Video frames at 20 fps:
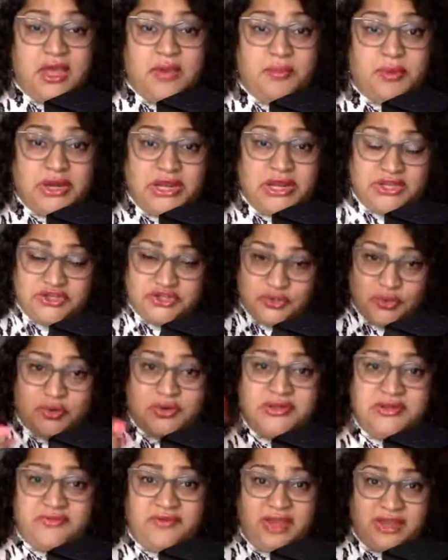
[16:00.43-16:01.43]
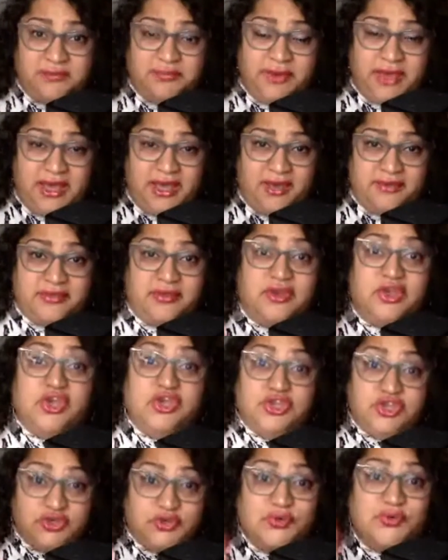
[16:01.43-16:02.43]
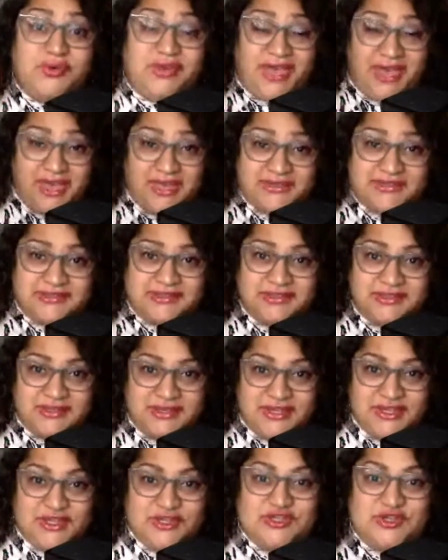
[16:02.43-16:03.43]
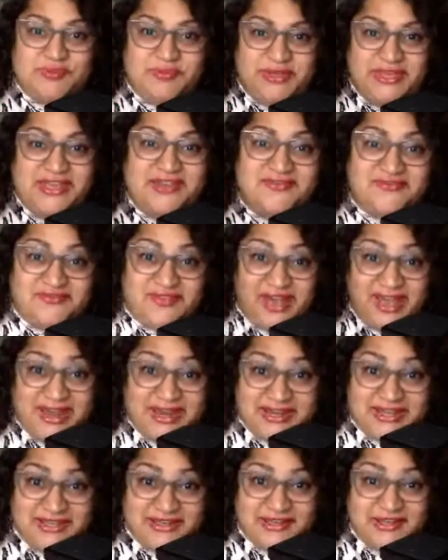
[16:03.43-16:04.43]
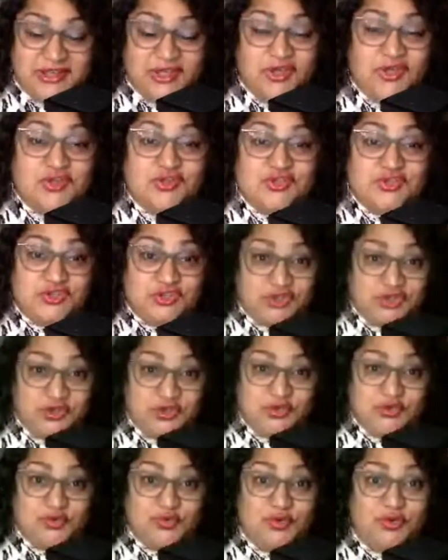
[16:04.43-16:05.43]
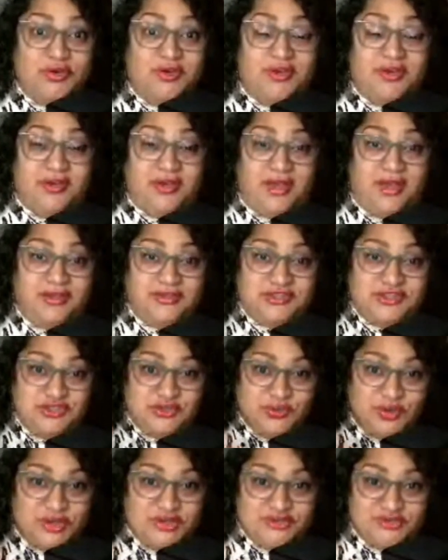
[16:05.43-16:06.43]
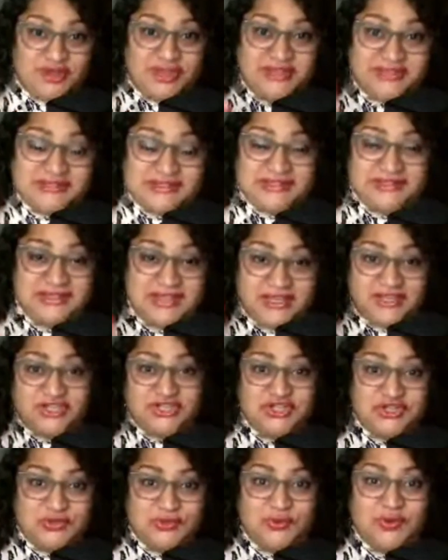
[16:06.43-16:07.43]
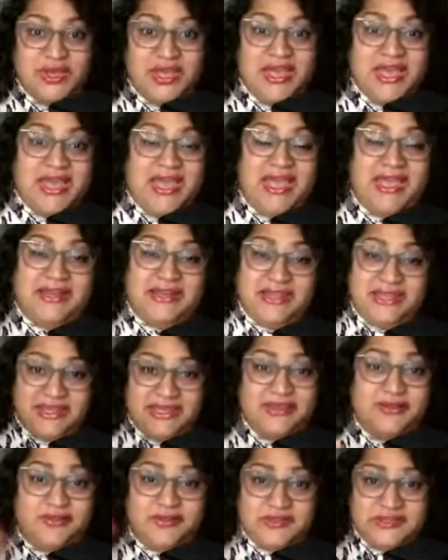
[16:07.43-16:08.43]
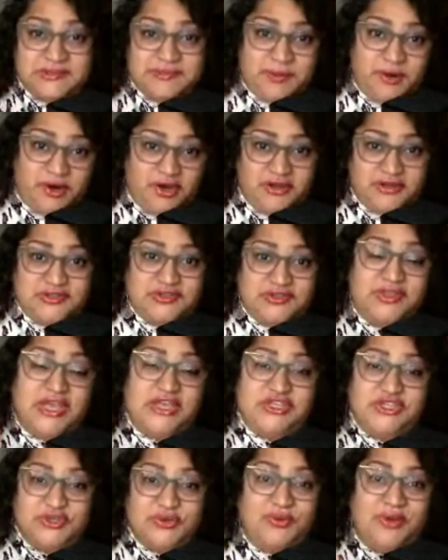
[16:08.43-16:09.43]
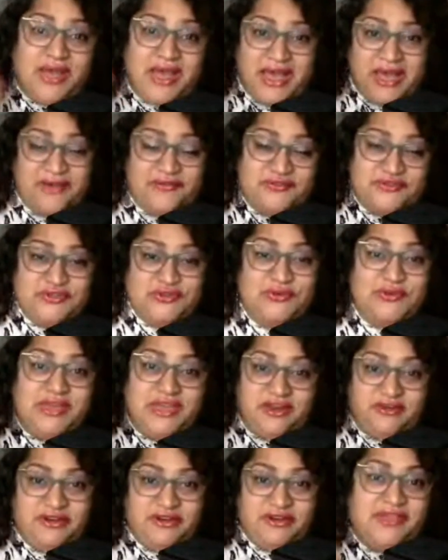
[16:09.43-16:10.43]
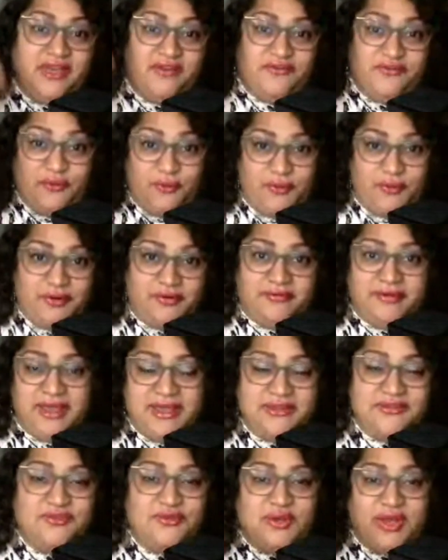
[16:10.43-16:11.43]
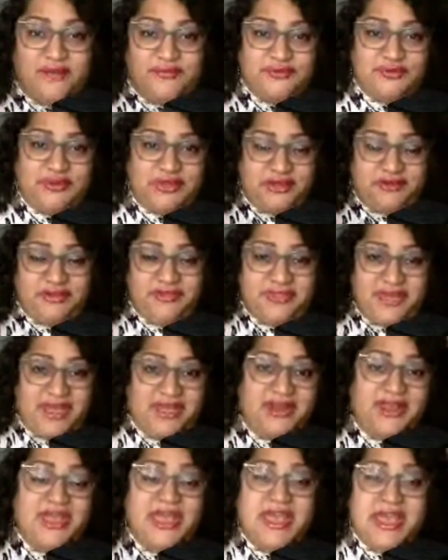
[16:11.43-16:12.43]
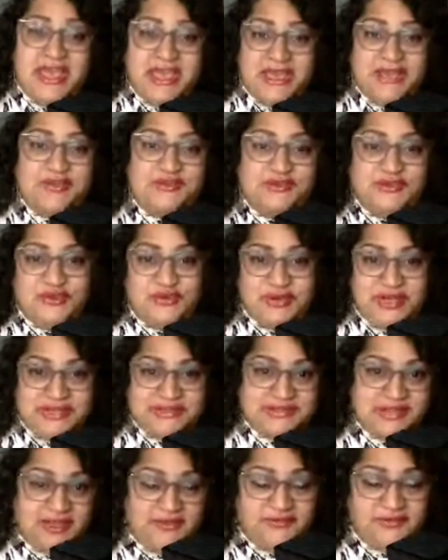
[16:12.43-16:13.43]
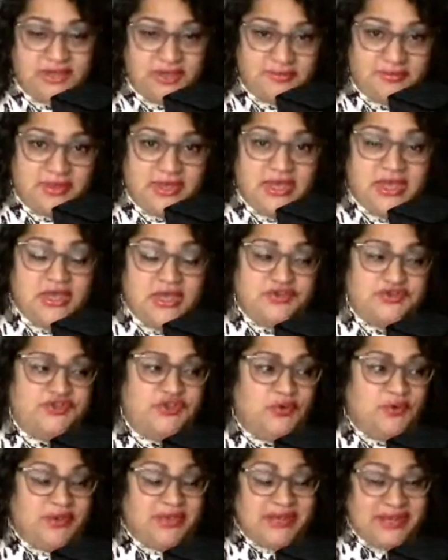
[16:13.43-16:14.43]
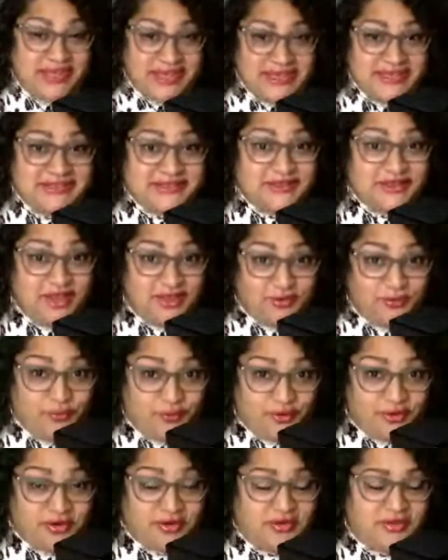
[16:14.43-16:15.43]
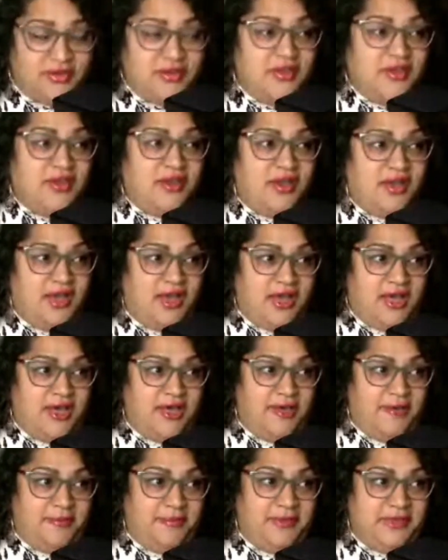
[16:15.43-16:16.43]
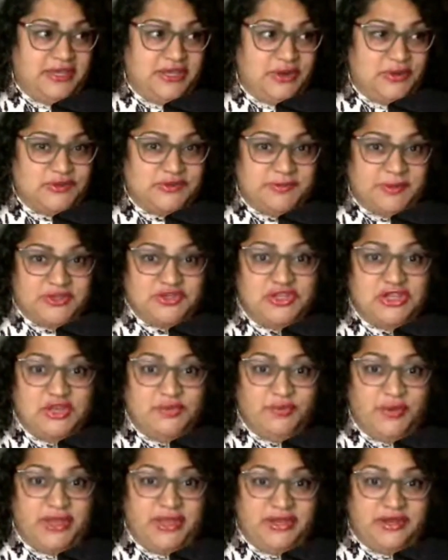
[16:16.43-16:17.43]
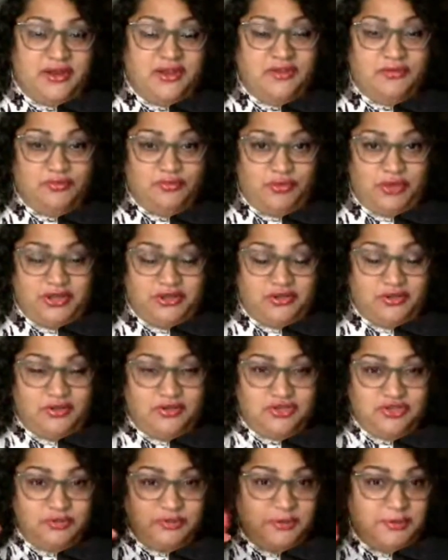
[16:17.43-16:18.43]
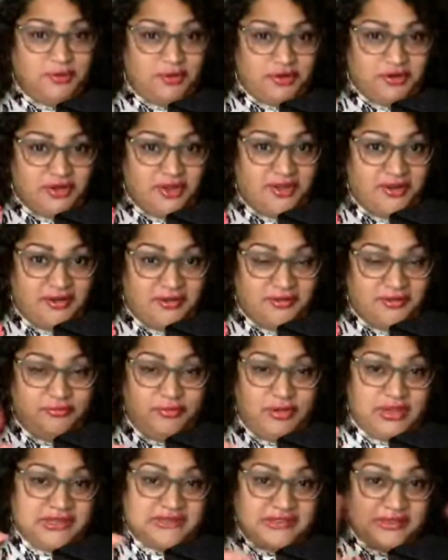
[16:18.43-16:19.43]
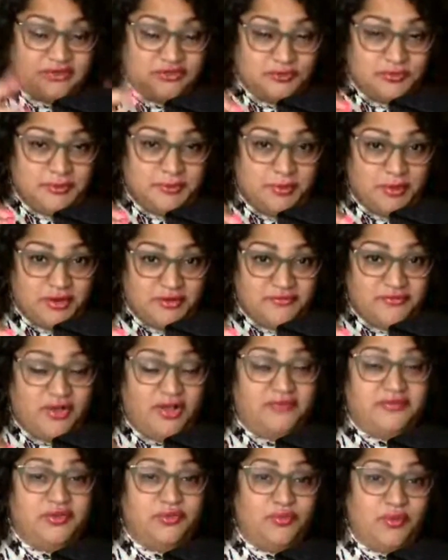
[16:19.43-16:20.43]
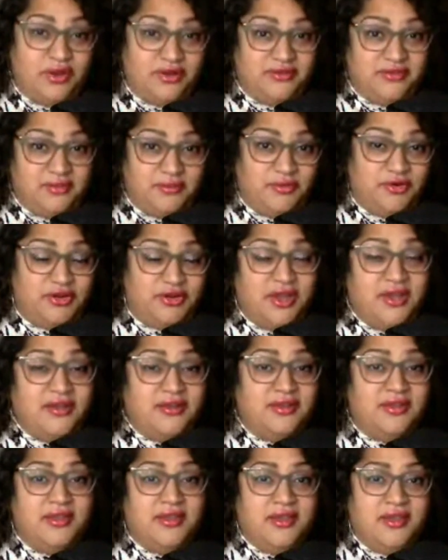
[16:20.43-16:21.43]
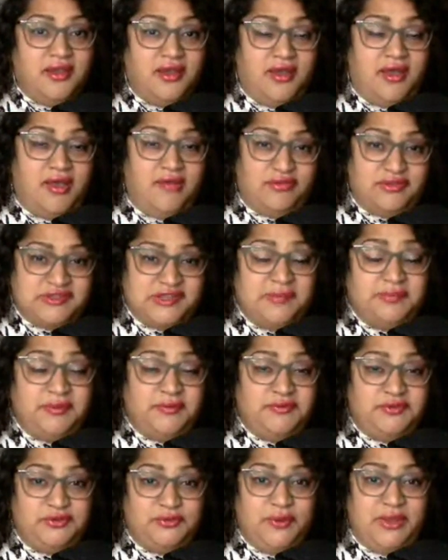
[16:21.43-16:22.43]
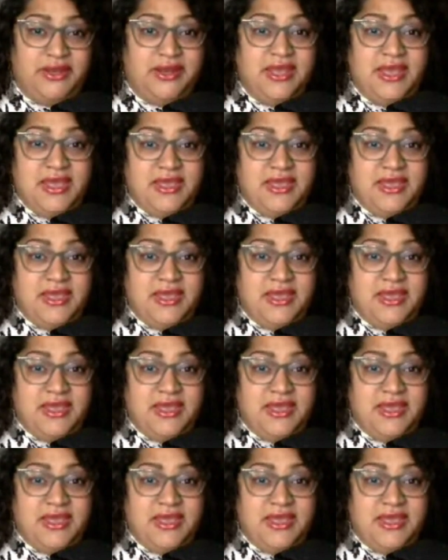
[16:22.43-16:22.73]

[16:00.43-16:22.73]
But in your divine path, you get to be invited to address this issue and heal this part, so that you don't have to carry that forward, right? You don't have to carry that into your next lifetime. So it is a lot of work, especially when two people are not, well, let's say two people are involved and one of them are not receptive to it.